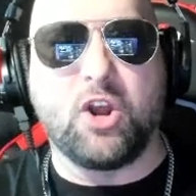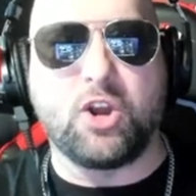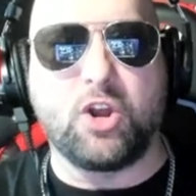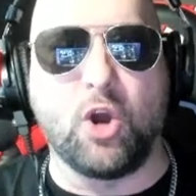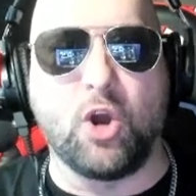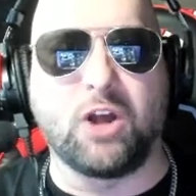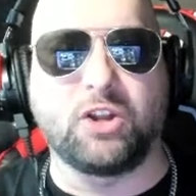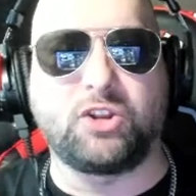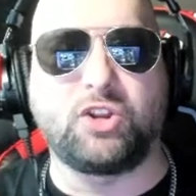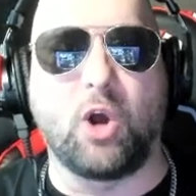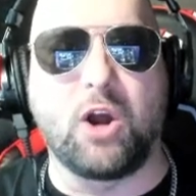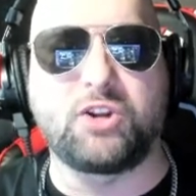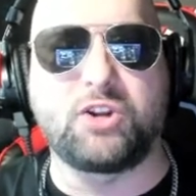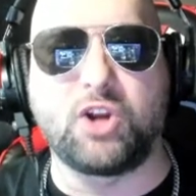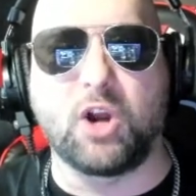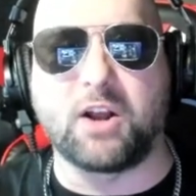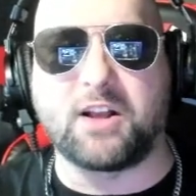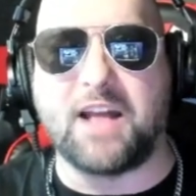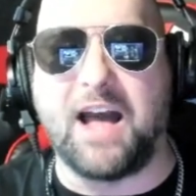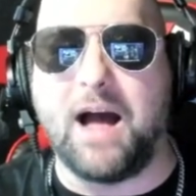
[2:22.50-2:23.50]
Your thoughts,
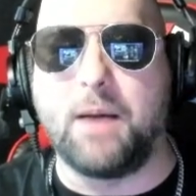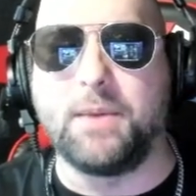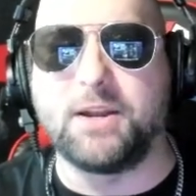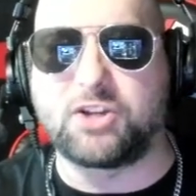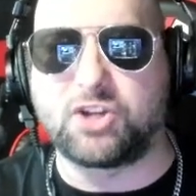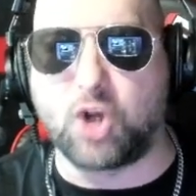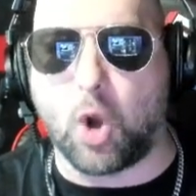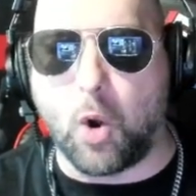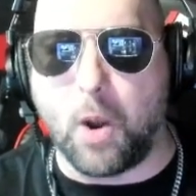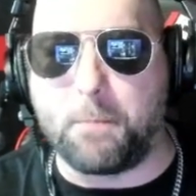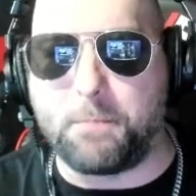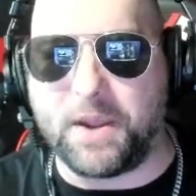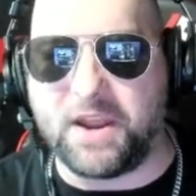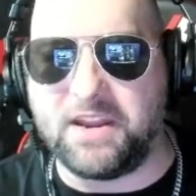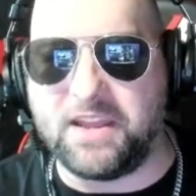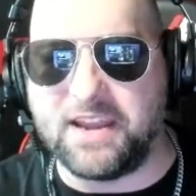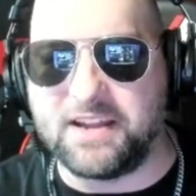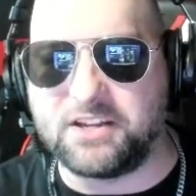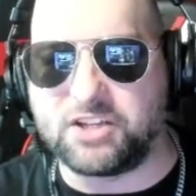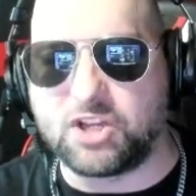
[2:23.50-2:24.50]
your comments, your
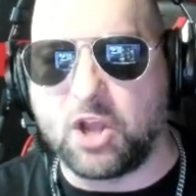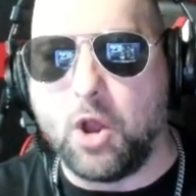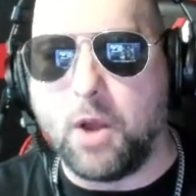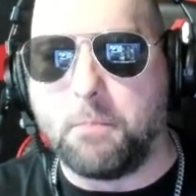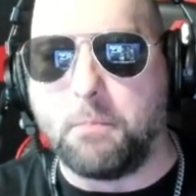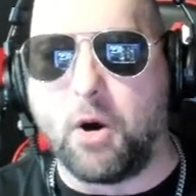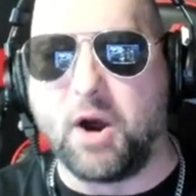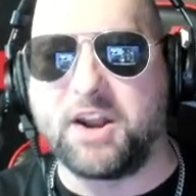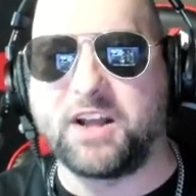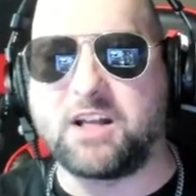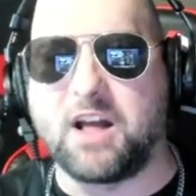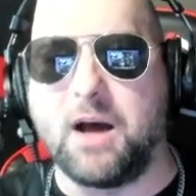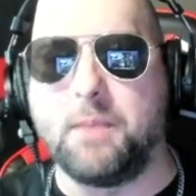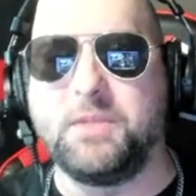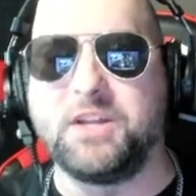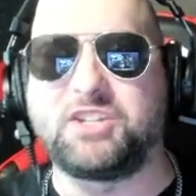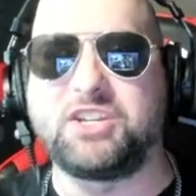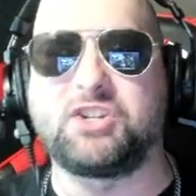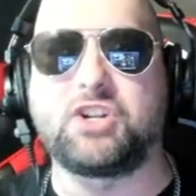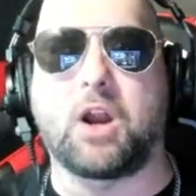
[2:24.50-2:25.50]
opinions. More to come.
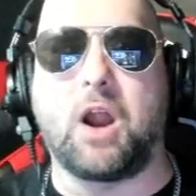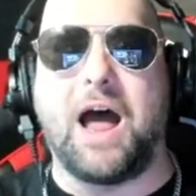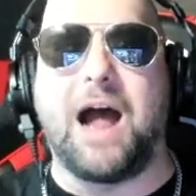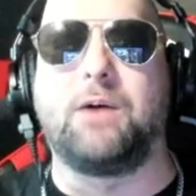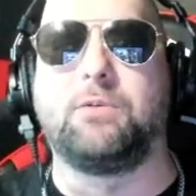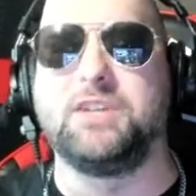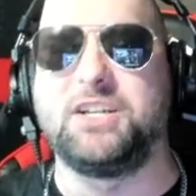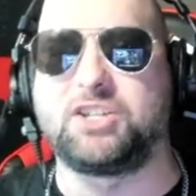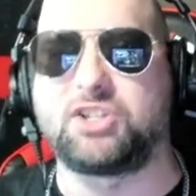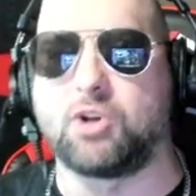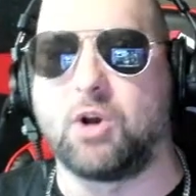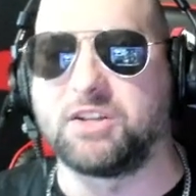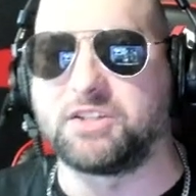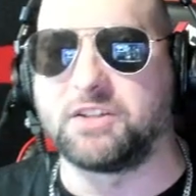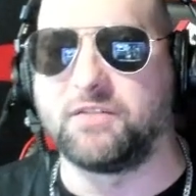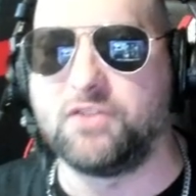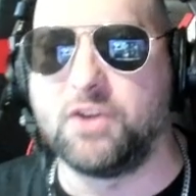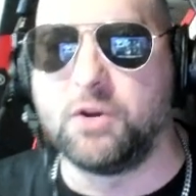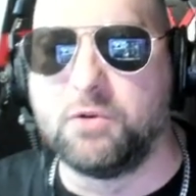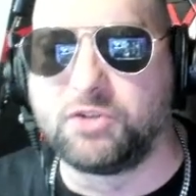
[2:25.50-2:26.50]
This is your hourly source
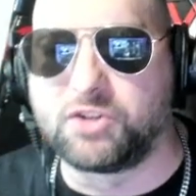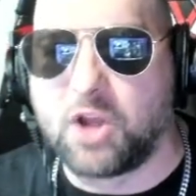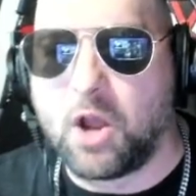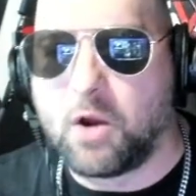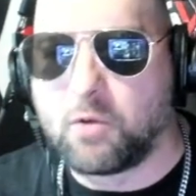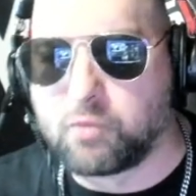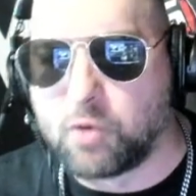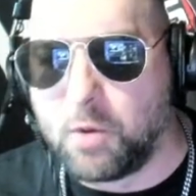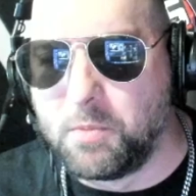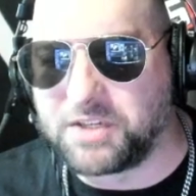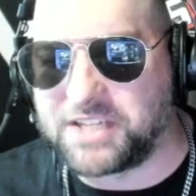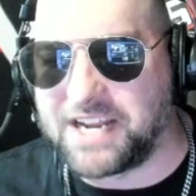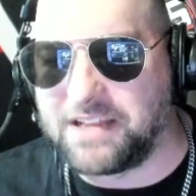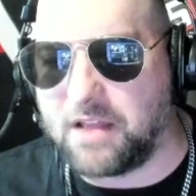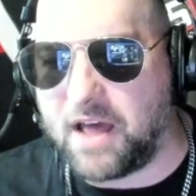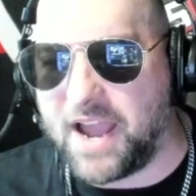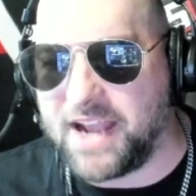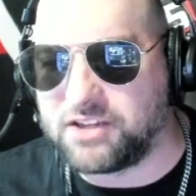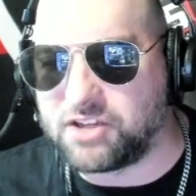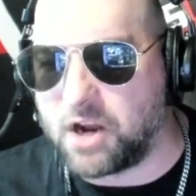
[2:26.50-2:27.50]
of news, rumors,
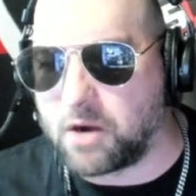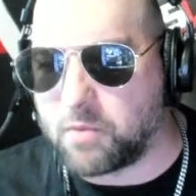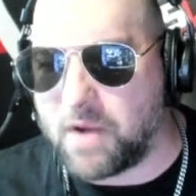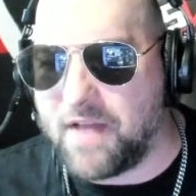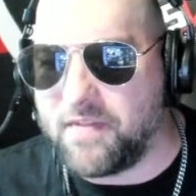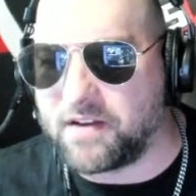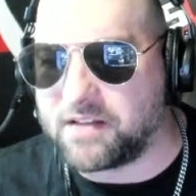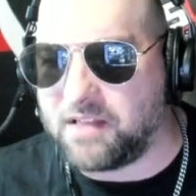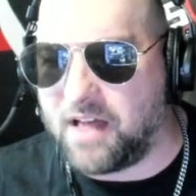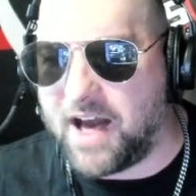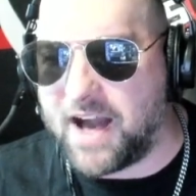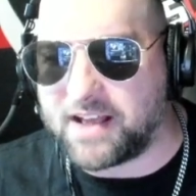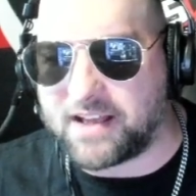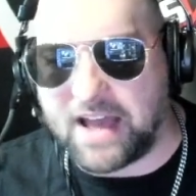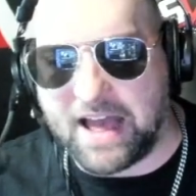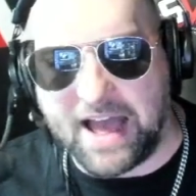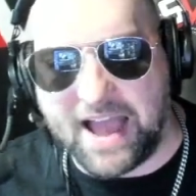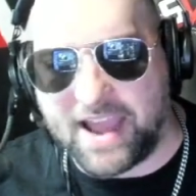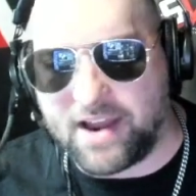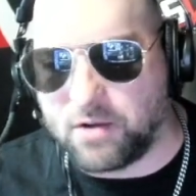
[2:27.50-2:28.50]
headlines around the clock.
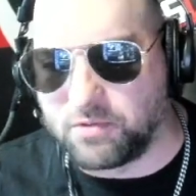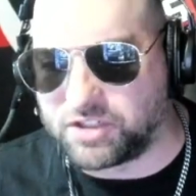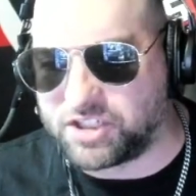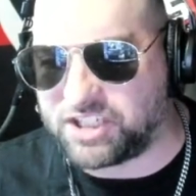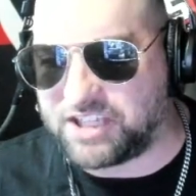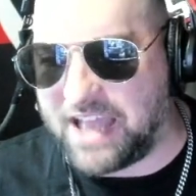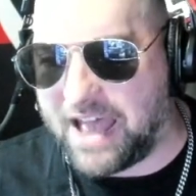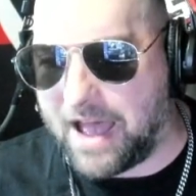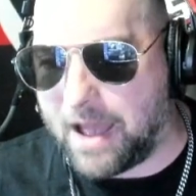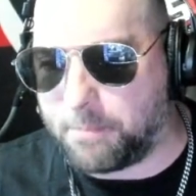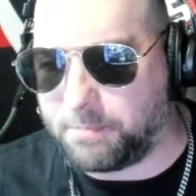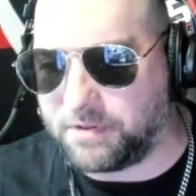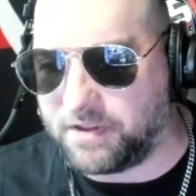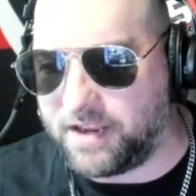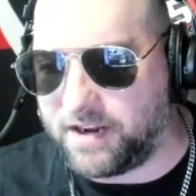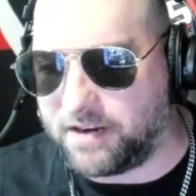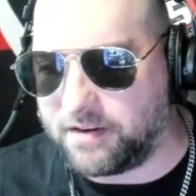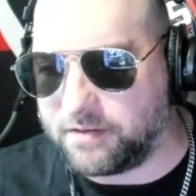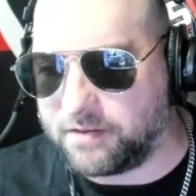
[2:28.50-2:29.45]
I don't stop. Later.